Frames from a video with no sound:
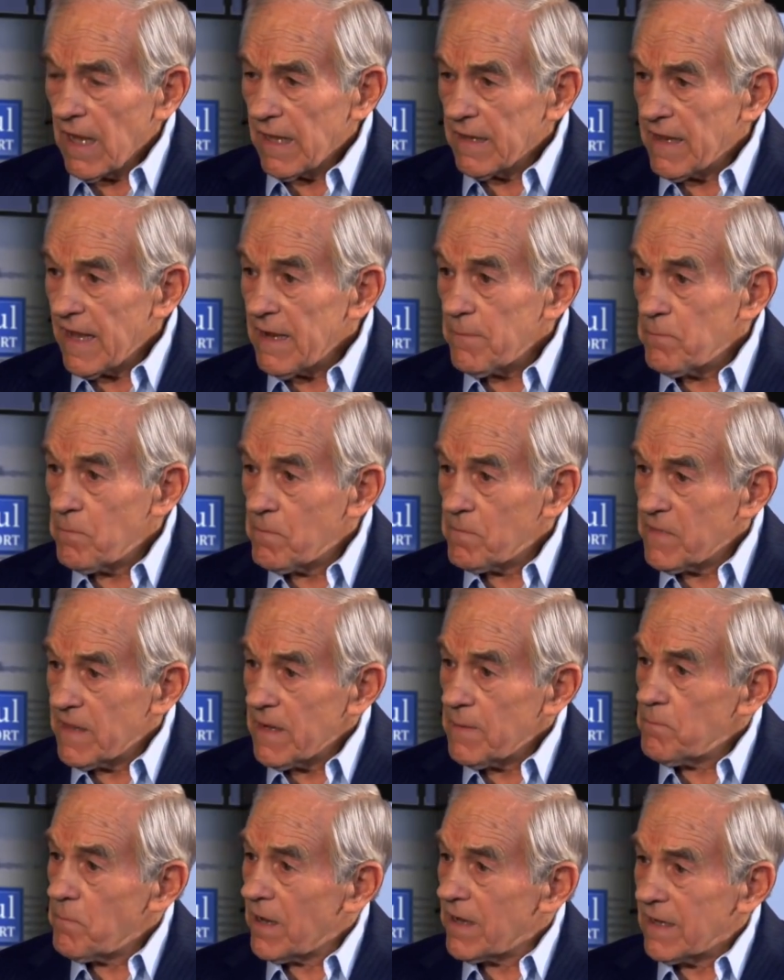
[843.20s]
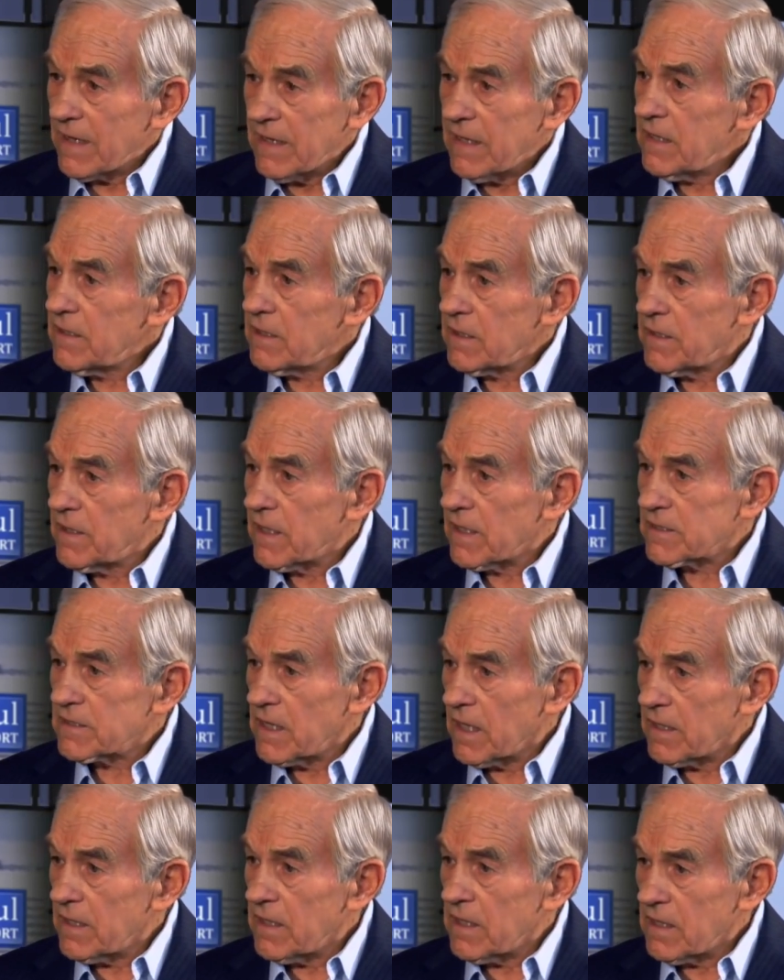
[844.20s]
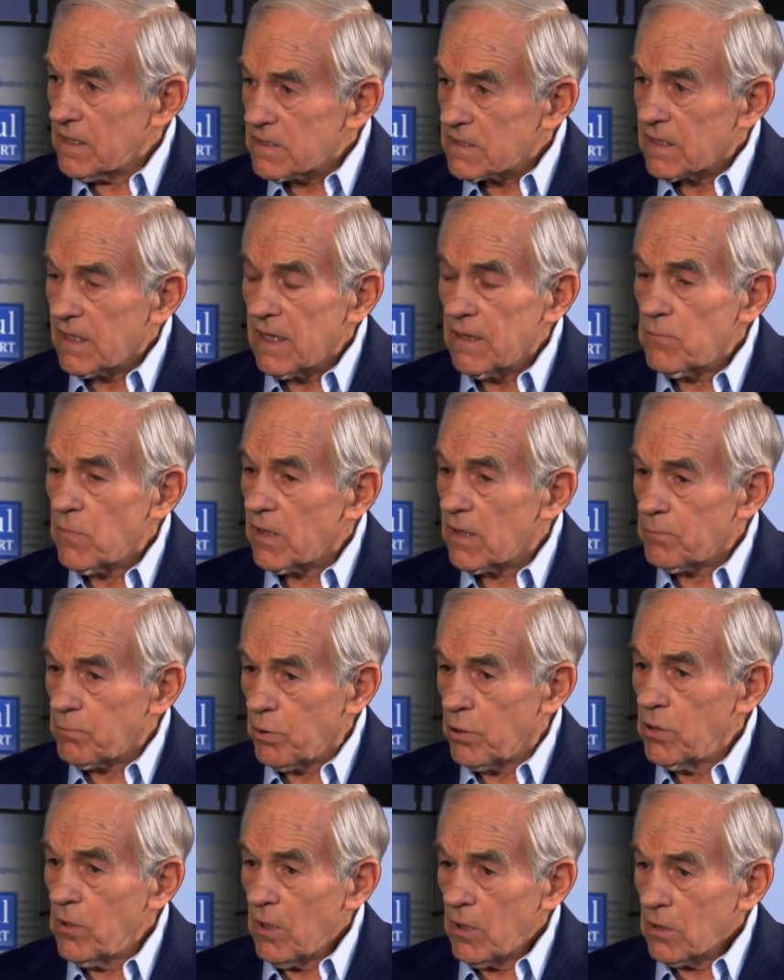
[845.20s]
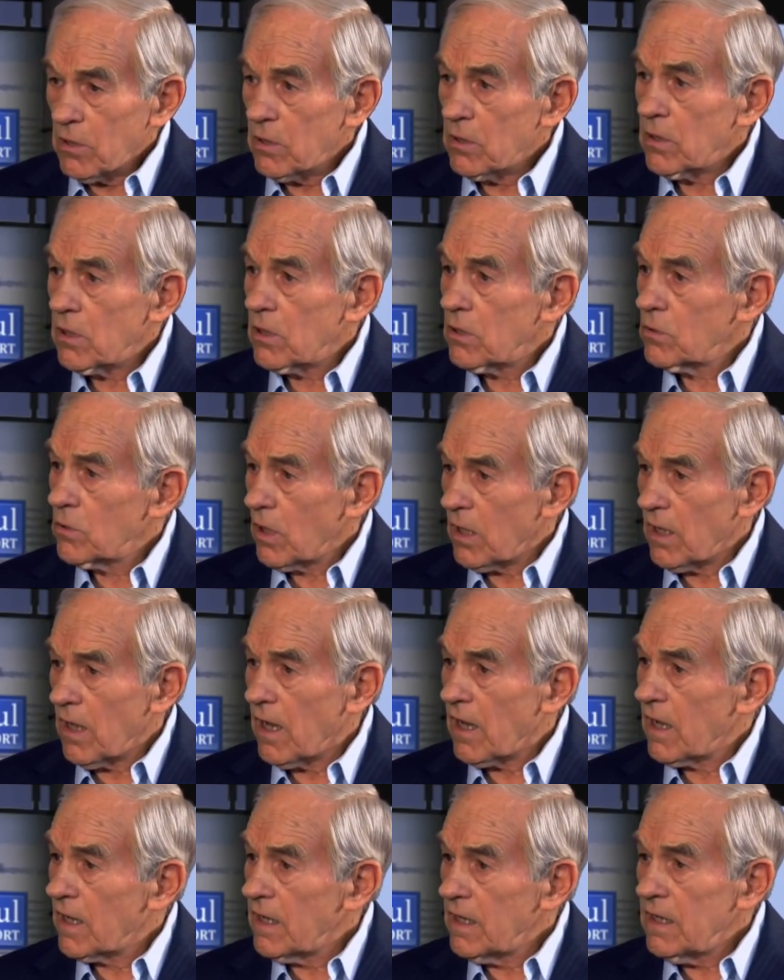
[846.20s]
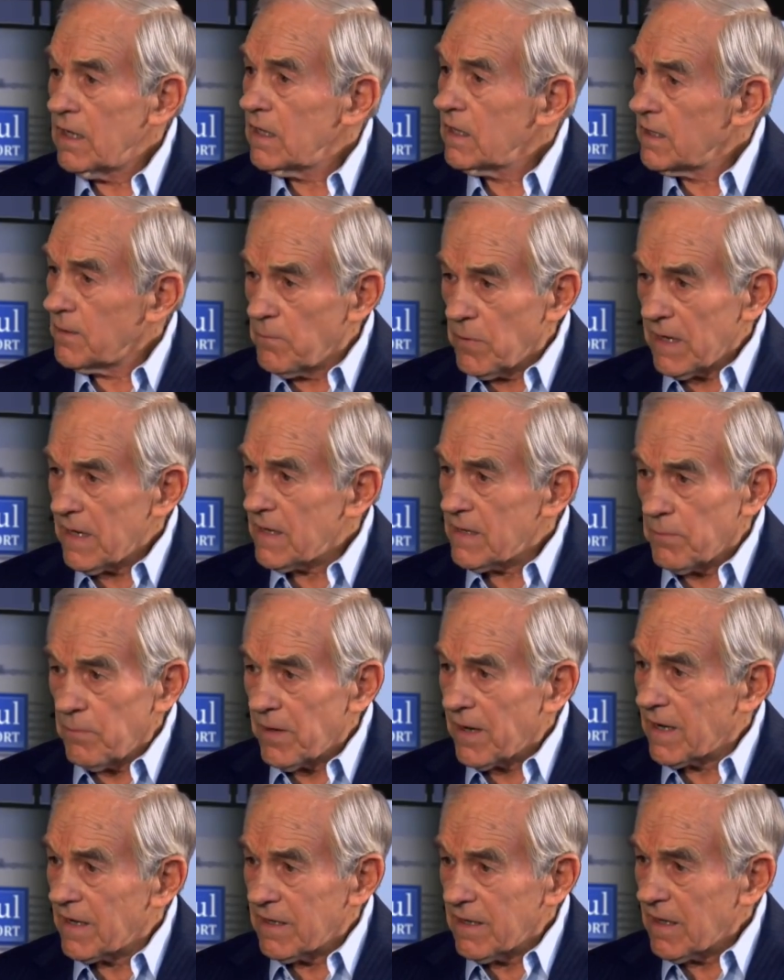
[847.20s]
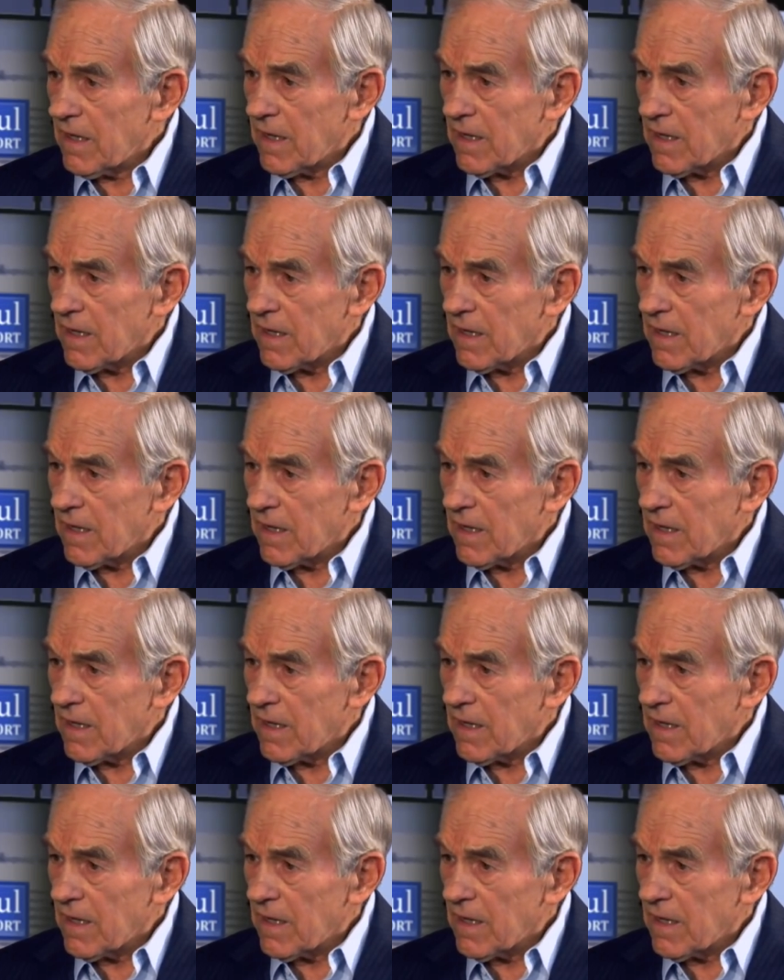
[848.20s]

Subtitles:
they buy into this. And this came up, in a debate about,